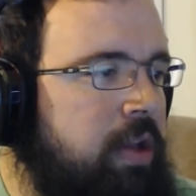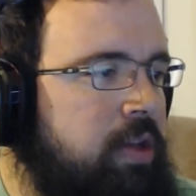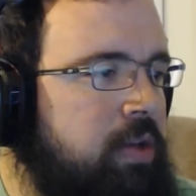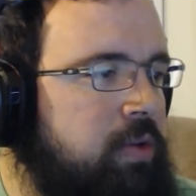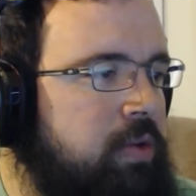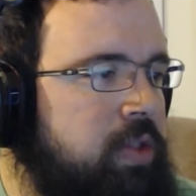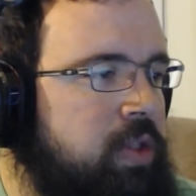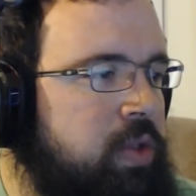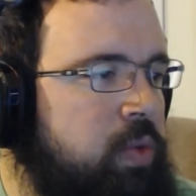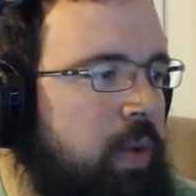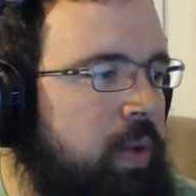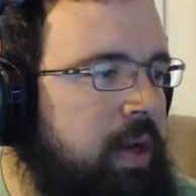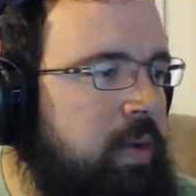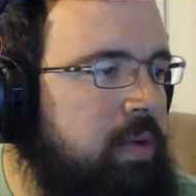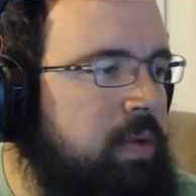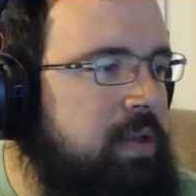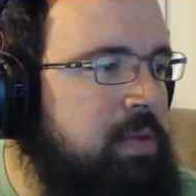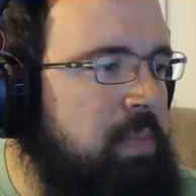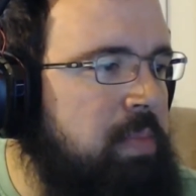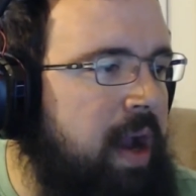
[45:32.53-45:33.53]
you'll swing
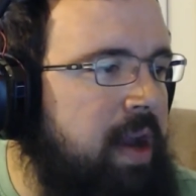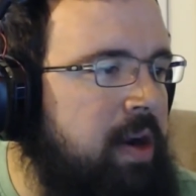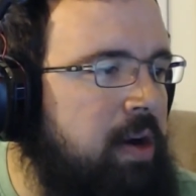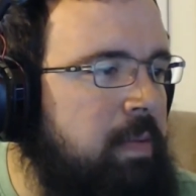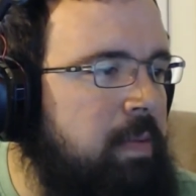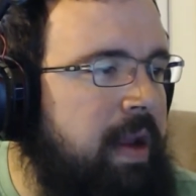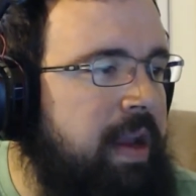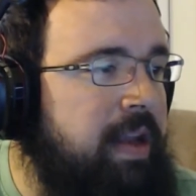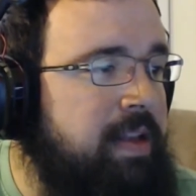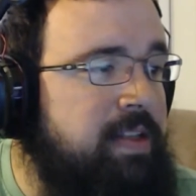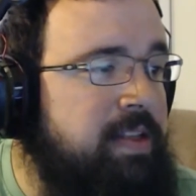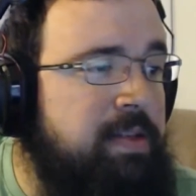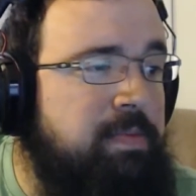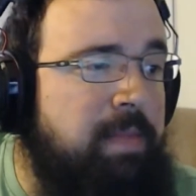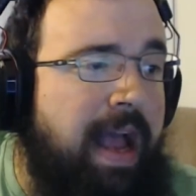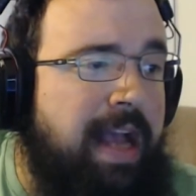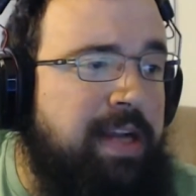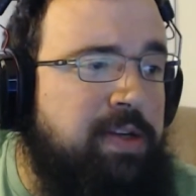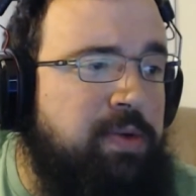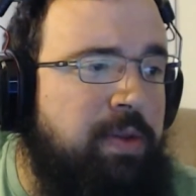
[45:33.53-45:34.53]
with Spider-Man,
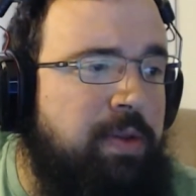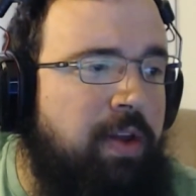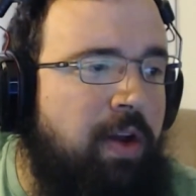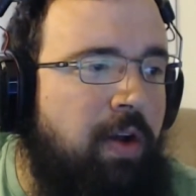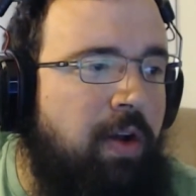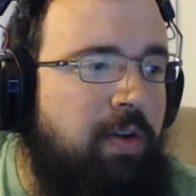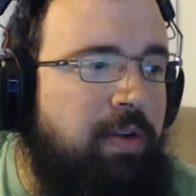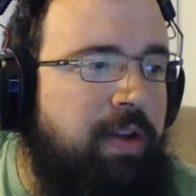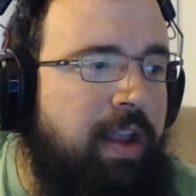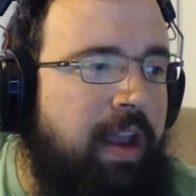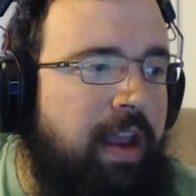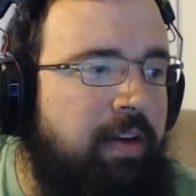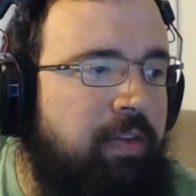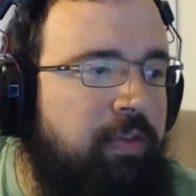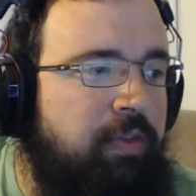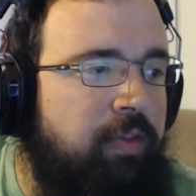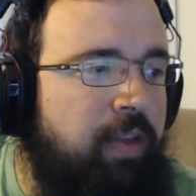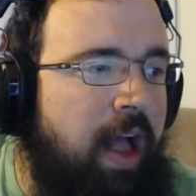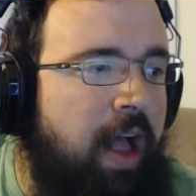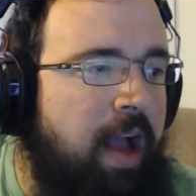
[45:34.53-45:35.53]
smash with Hulk, and
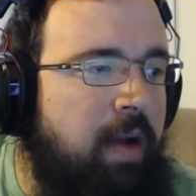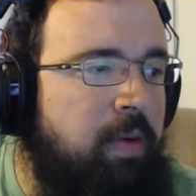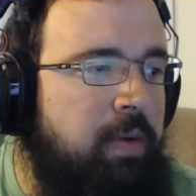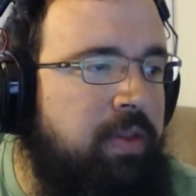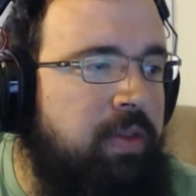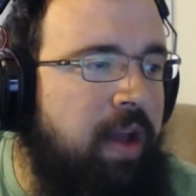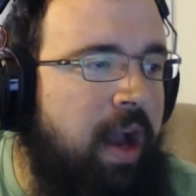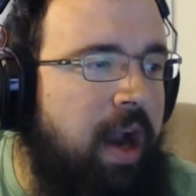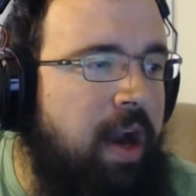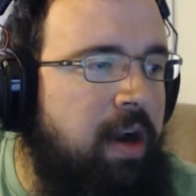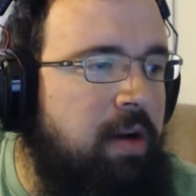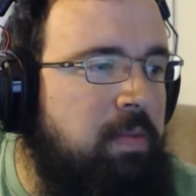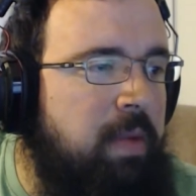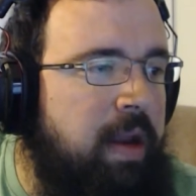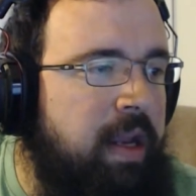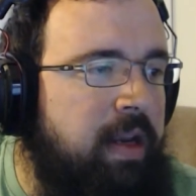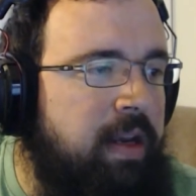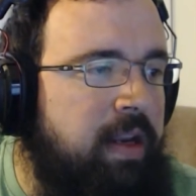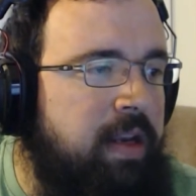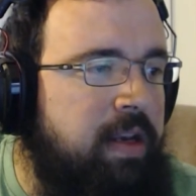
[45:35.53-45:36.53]
fly with Iron
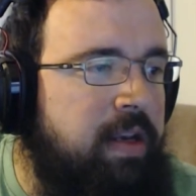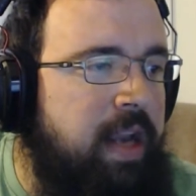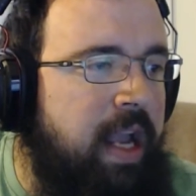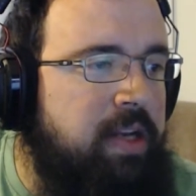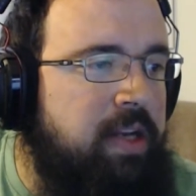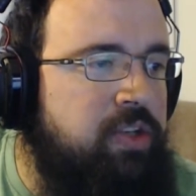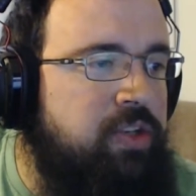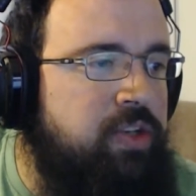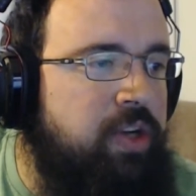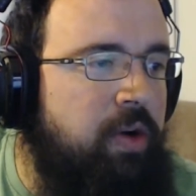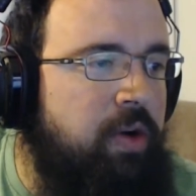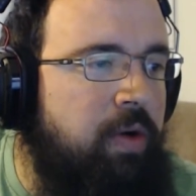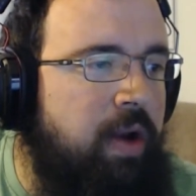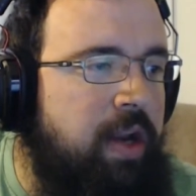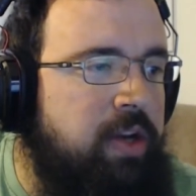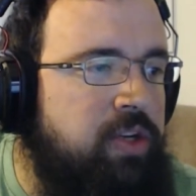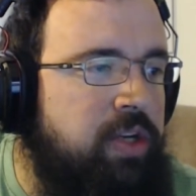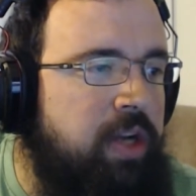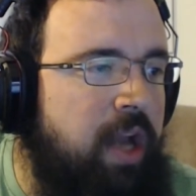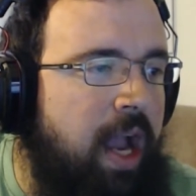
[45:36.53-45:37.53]
Man in
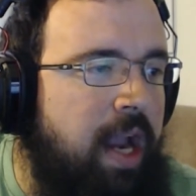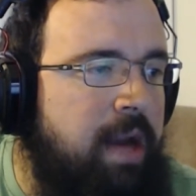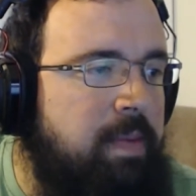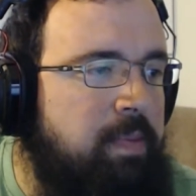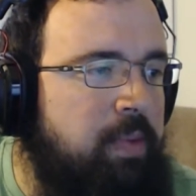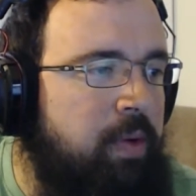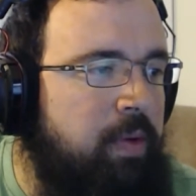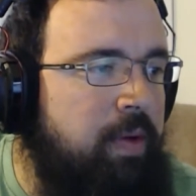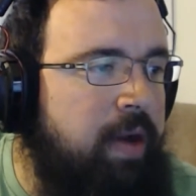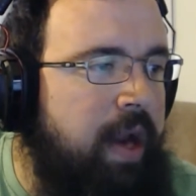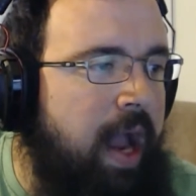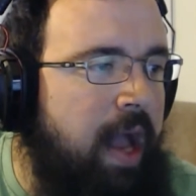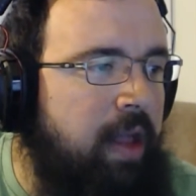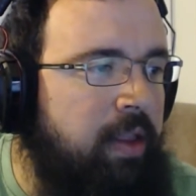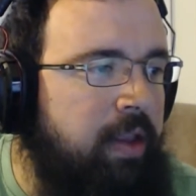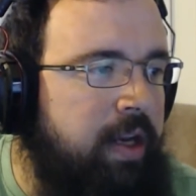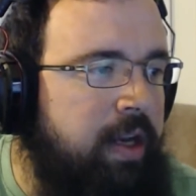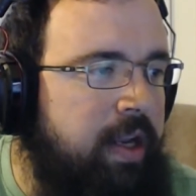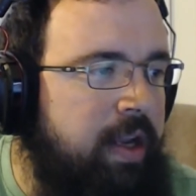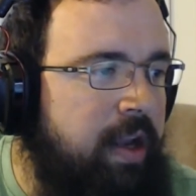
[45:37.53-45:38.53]
next-generation hyper
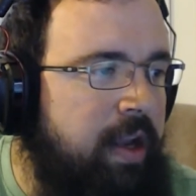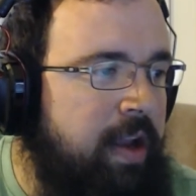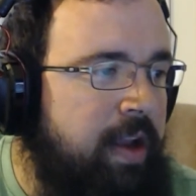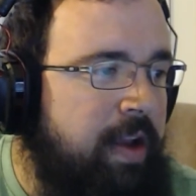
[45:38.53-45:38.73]
reality.